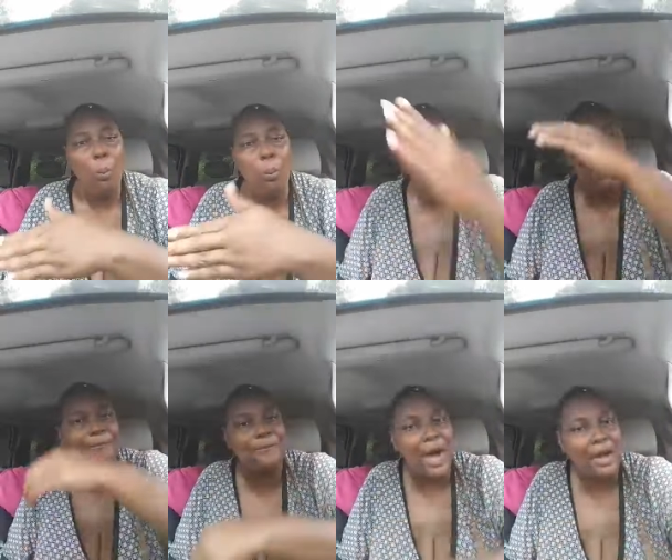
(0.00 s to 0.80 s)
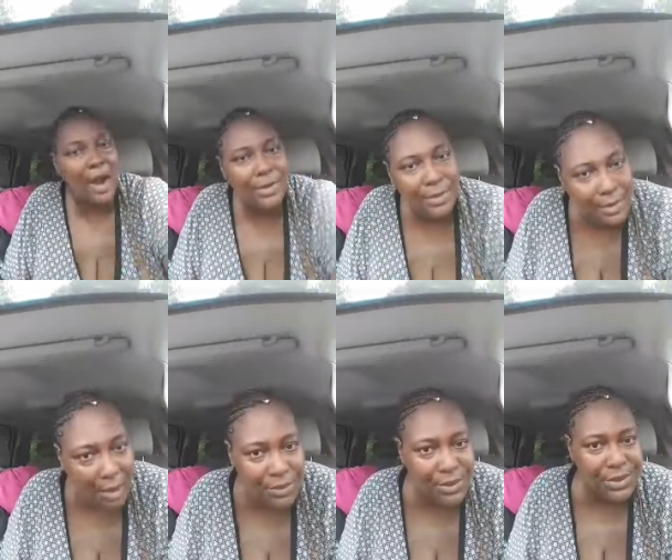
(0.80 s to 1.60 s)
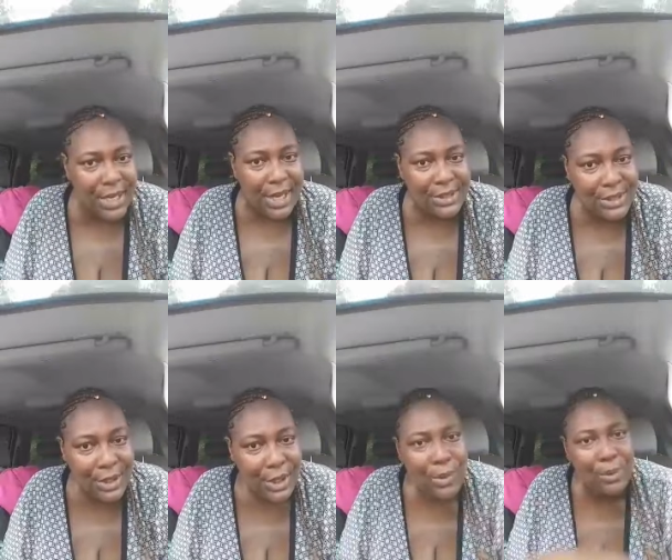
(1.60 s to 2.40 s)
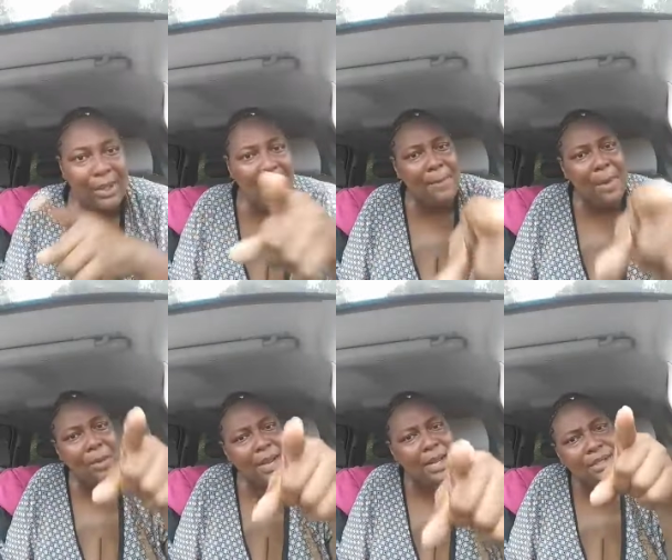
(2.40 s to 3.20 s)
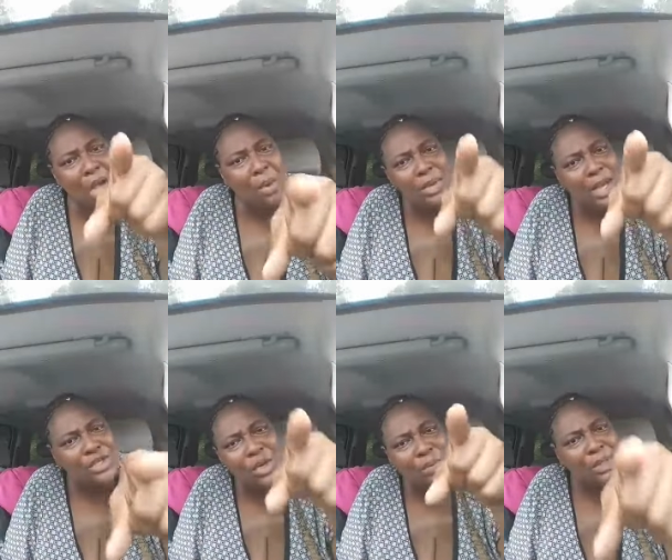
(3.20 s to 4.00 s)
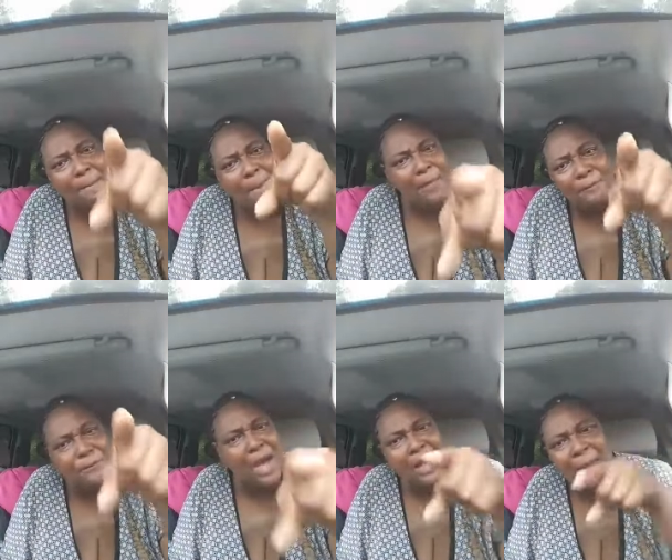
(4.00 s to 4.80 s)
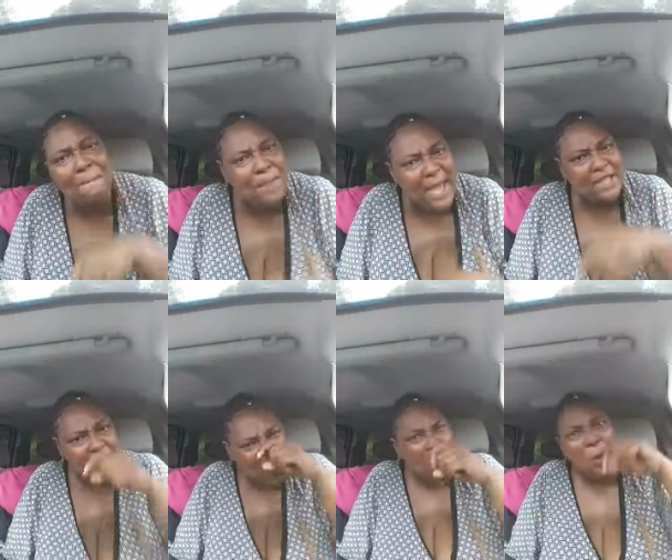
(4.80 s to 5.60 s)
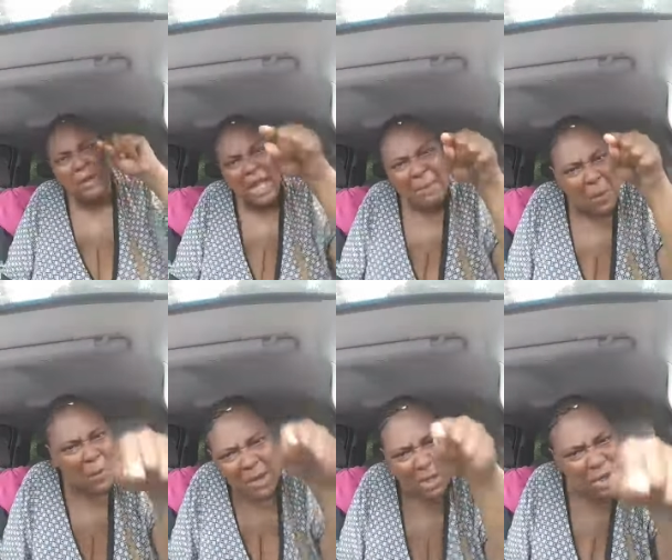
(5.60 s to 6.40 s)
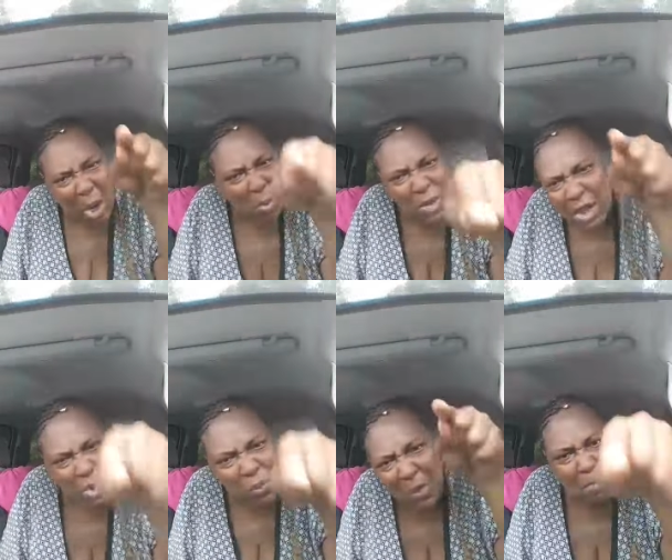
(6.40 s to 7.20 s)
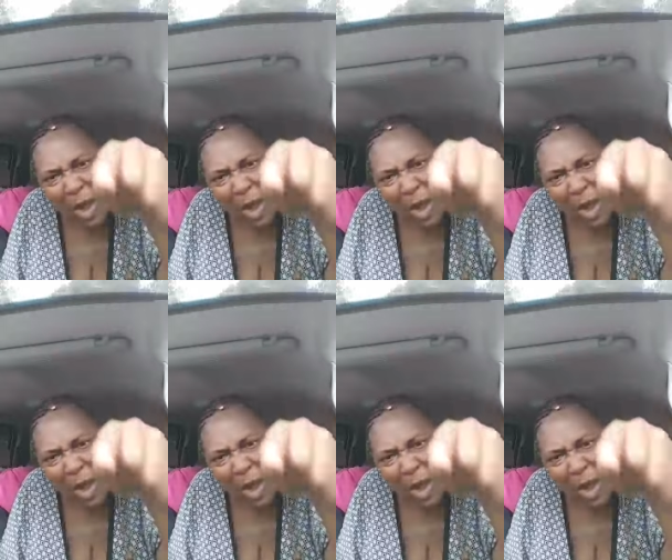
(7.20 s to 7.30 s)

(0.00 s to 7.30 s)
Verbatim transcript: Why the fuck are you gonna snitch? You came on here and told us you was the motherfucking bitch. You came on here and told us you was the